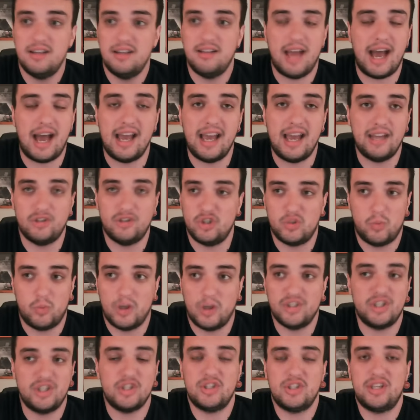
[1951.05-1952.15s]
I just
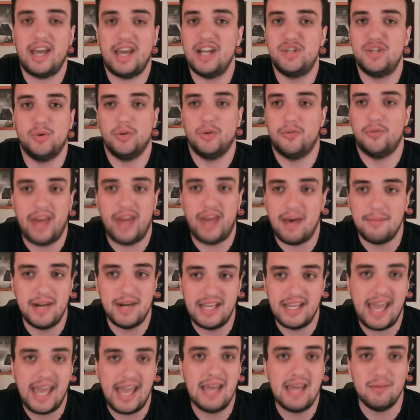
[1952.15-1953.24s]
wasn't scheduled for that many
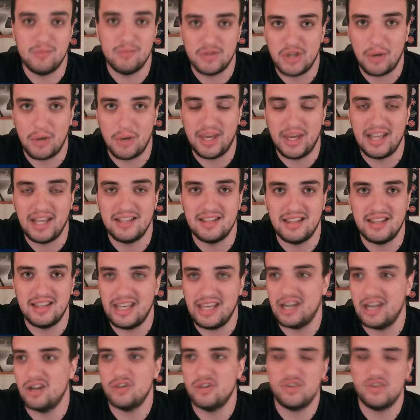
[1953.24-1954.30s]
games going into the year.